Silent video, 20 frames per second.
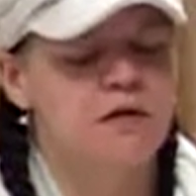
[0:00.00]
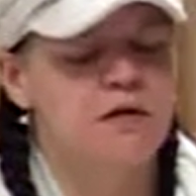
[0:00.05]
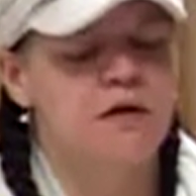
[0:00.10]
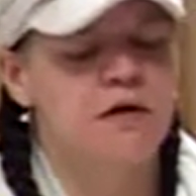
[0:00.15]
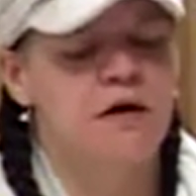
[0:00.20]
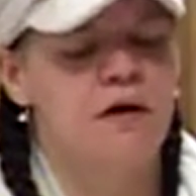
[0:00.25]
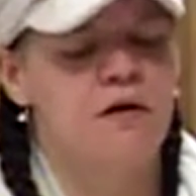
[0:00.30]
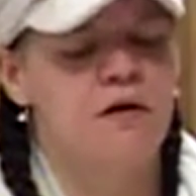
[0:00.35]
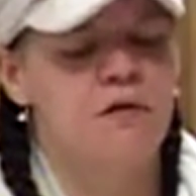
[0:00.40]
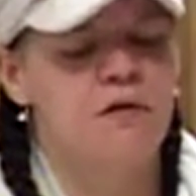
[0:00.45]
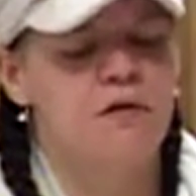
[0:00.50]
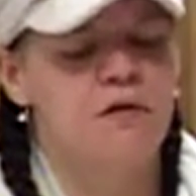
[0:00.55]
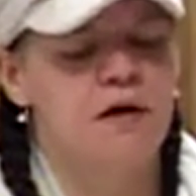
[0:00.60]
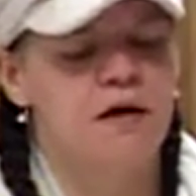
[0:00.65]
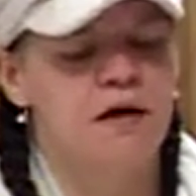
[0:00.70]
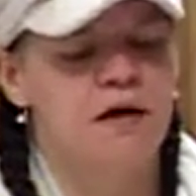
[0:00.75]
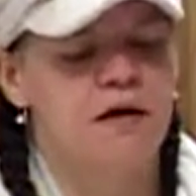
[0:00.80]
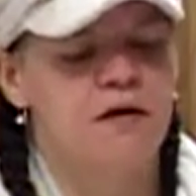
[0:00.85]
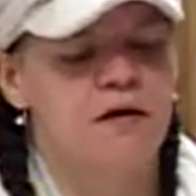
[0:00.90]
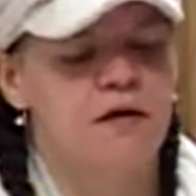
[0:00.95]
They are
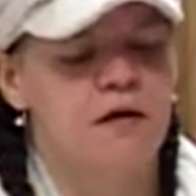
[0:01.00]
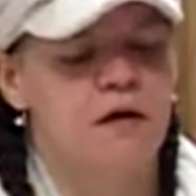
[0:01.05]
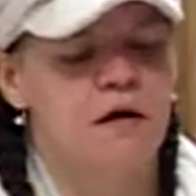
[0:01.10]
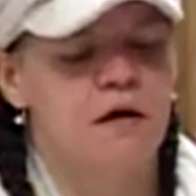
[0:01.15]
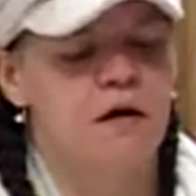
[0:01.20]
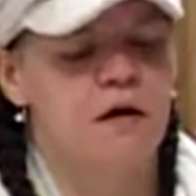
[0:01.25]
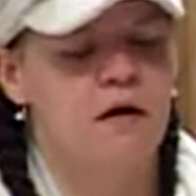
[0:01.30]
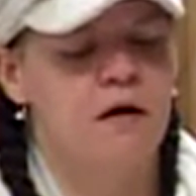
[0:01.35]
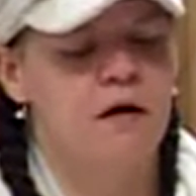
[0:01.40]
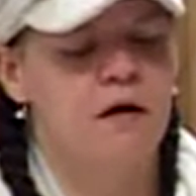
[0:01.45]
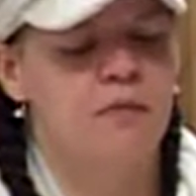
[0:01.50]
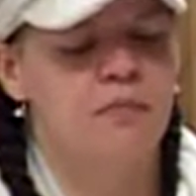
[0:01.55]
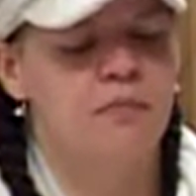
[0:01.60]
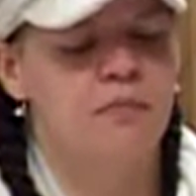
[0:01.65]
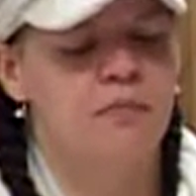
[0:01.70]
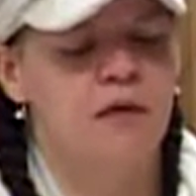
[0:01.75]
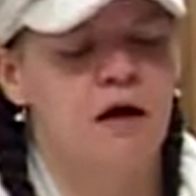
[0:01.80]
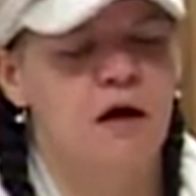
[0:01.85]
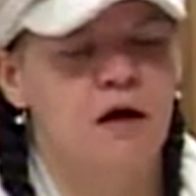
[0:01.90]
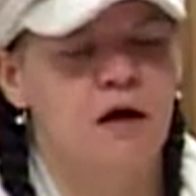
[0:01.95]
then,
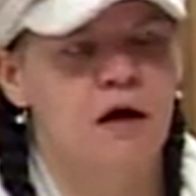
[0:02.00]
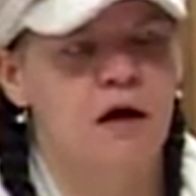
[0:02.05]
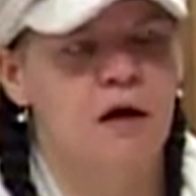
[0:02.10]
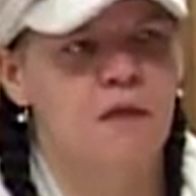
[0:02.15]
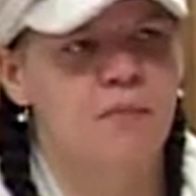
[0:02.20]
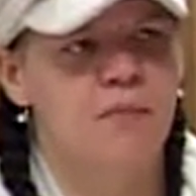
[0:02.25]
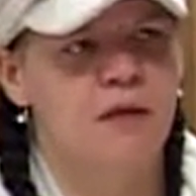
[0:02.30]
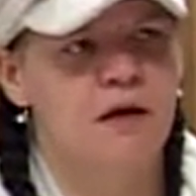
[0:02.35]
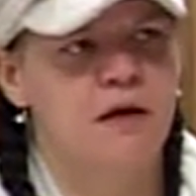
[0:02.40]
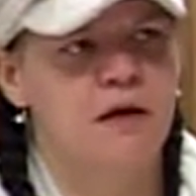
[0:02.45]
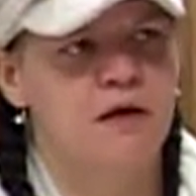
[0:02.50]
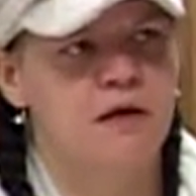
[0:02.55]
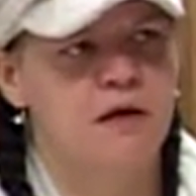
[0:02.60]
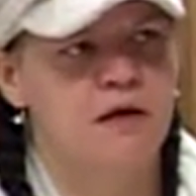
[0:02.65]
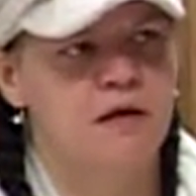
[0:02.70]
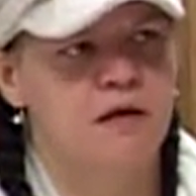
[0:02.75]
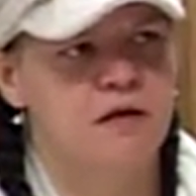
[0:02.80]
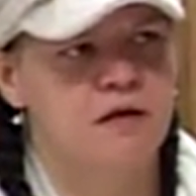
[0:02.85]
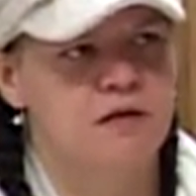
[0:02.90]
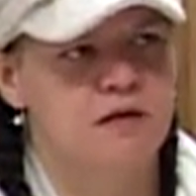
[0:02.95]
um, a copy
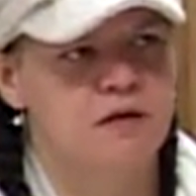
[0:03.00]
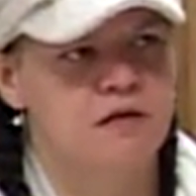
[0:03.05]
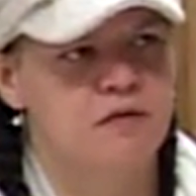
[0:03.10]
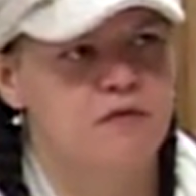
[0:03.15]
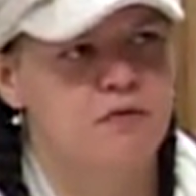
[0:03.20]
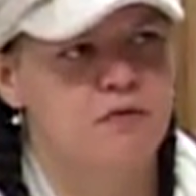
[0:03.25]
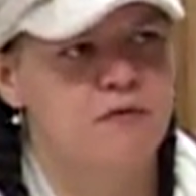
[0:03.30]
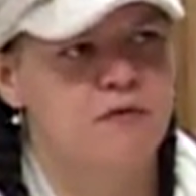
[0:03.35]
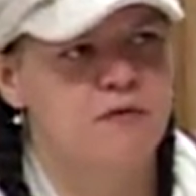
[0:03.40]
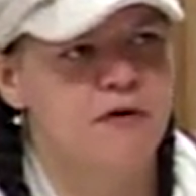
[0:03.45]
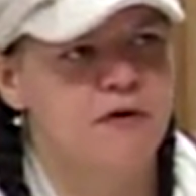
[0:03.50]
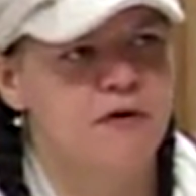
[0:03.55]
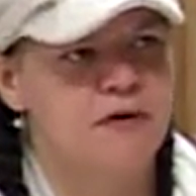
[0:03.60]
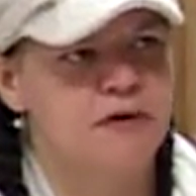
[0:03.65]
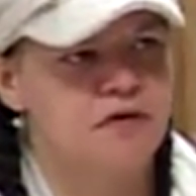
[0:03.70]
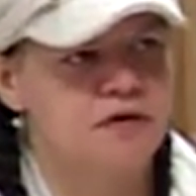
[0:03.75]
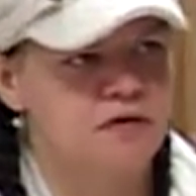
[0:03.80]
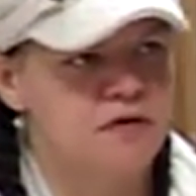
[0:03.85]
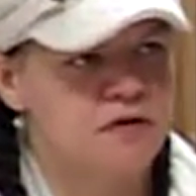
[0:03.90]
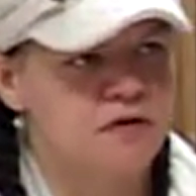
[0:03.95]
is provided
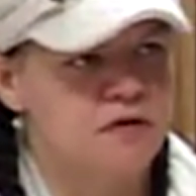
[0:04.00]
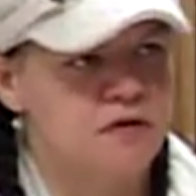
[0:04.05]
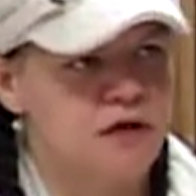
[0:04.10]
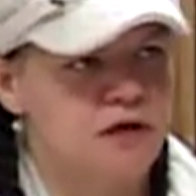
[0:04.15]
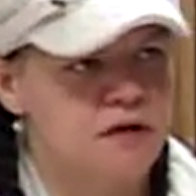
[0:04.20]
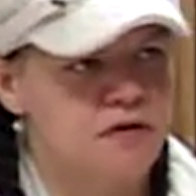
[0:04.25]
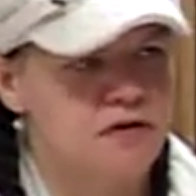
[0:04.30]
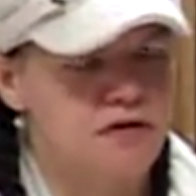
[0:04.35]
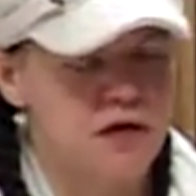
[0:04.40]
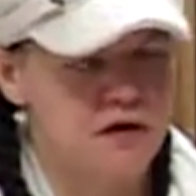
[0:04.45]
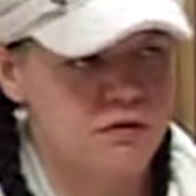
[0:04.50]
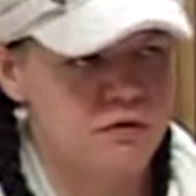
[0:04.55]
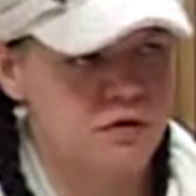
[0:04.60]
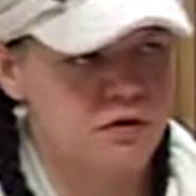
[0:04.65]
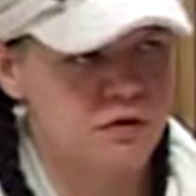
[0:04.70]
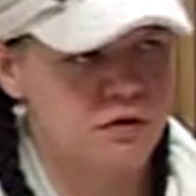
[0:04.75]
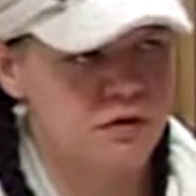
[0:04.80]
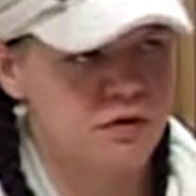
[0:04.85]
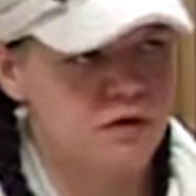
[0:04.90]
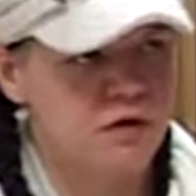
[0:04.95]
to the town
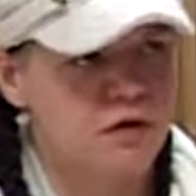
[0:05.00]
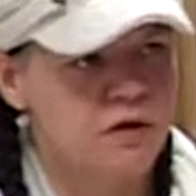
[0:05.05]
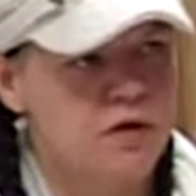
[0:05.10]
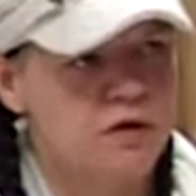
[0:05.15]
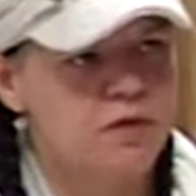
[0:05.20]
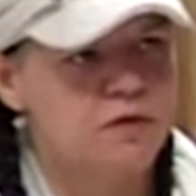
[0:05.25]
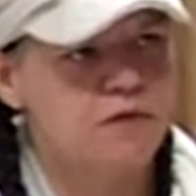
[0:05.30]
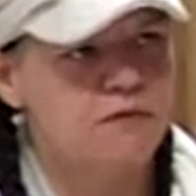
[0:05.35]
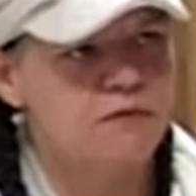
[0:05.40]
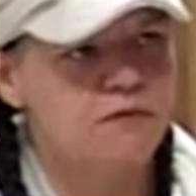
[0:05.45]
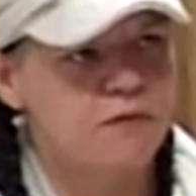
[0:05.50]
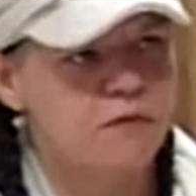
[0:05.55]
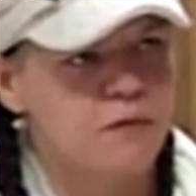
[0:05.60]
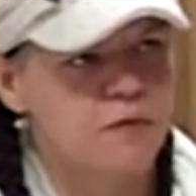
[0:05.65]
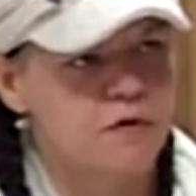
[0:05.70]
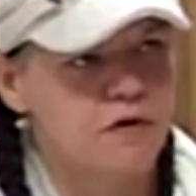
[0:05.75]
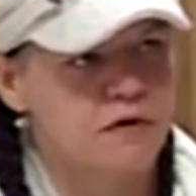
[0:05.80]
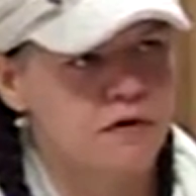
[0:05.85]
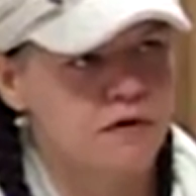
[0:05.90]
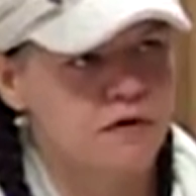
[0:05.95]
clerk mm-hmm.
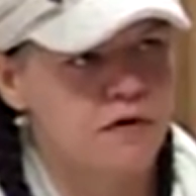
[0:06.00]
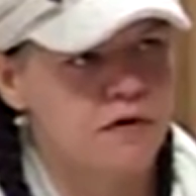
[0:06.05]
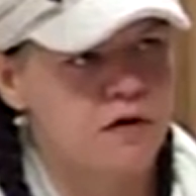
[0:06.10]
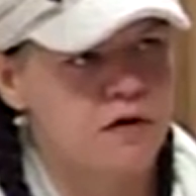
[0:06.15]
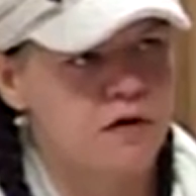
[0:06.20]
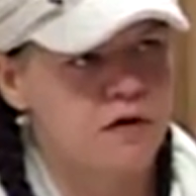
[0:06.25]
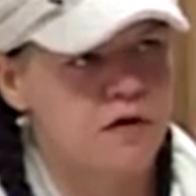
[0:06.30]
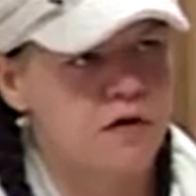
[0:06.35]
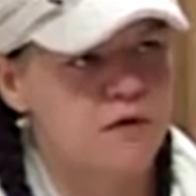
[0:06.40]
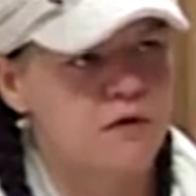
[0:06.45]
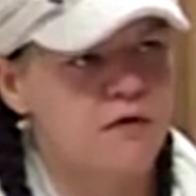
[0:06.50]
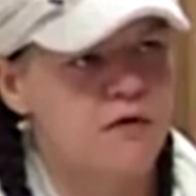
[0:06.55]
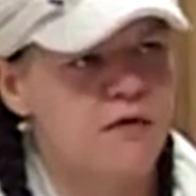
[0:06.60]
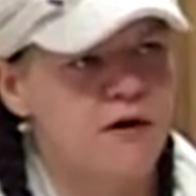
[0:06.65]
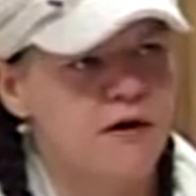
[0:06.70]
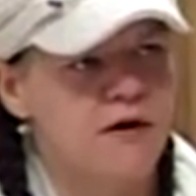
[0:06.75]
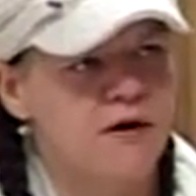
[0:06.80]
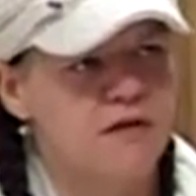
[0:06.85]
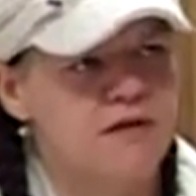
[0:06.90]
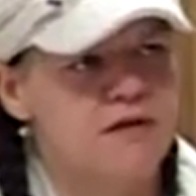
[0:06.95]
for uh, her
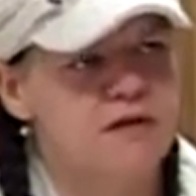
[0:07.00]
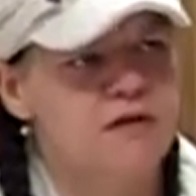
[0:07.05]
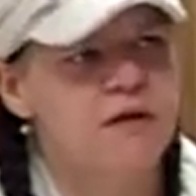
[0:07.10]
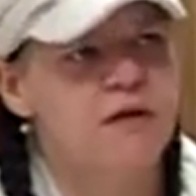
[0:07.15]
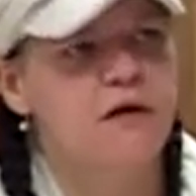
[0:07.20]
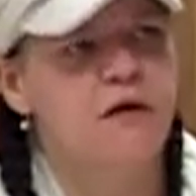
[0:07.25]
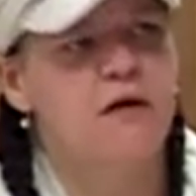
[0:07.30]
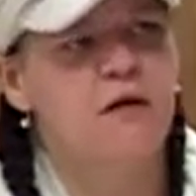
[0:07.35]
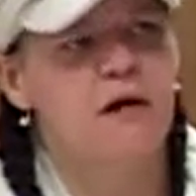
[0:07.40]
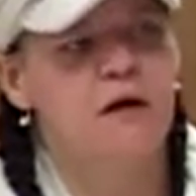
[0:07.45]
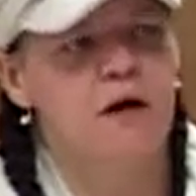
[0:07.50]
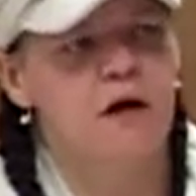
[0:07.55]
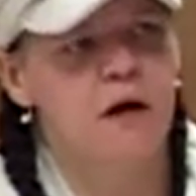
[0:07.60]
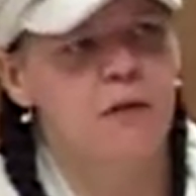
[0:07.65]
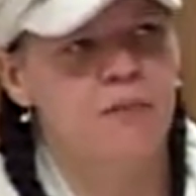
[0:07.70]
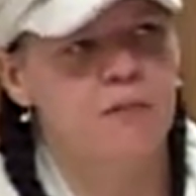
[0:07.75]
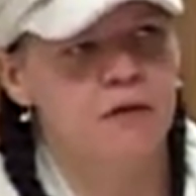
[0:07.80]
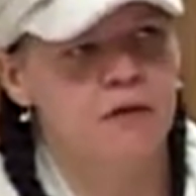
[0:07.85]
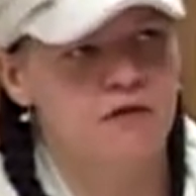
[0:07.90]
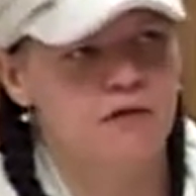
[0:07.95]
files, a
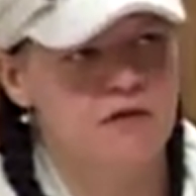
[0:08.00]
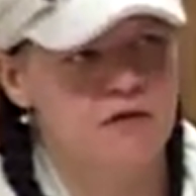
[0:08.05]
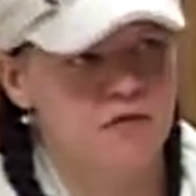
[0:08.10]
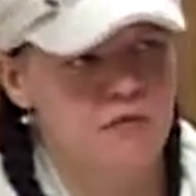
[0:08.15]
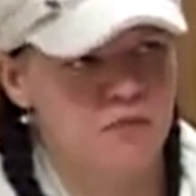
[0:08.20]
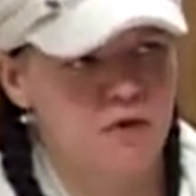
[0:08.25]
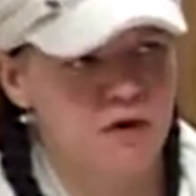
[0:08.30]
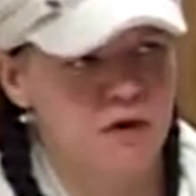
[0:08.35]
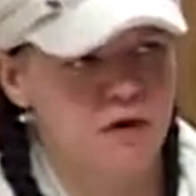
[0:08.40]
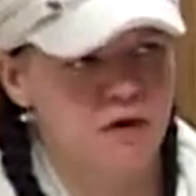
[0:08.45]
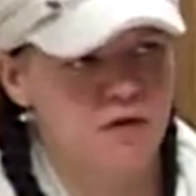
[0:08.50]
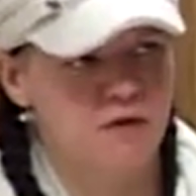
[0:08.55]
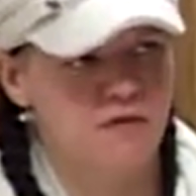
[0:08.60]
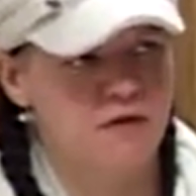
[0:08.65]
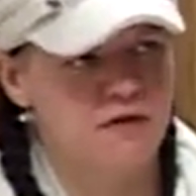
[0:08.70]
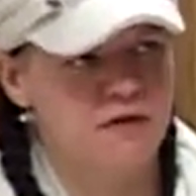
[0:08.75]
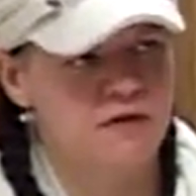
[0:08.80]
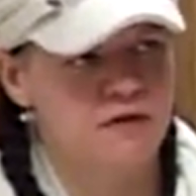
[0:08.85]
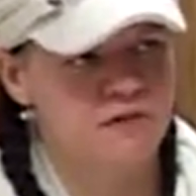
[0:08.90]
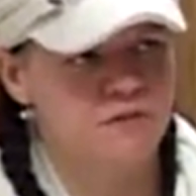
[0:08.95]
copy goes to my
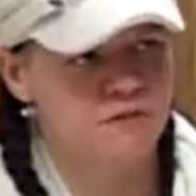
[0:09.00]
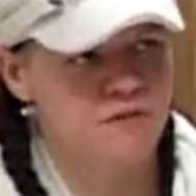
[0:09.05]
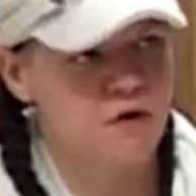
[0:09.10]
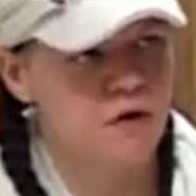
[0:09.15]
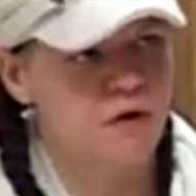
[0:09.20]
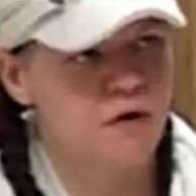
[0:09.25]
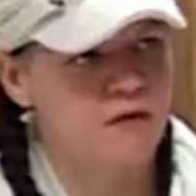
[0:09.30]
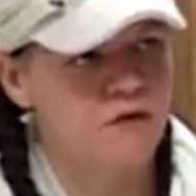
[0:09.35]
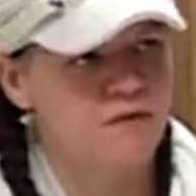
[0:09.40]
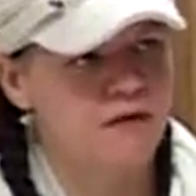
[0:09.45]
office for our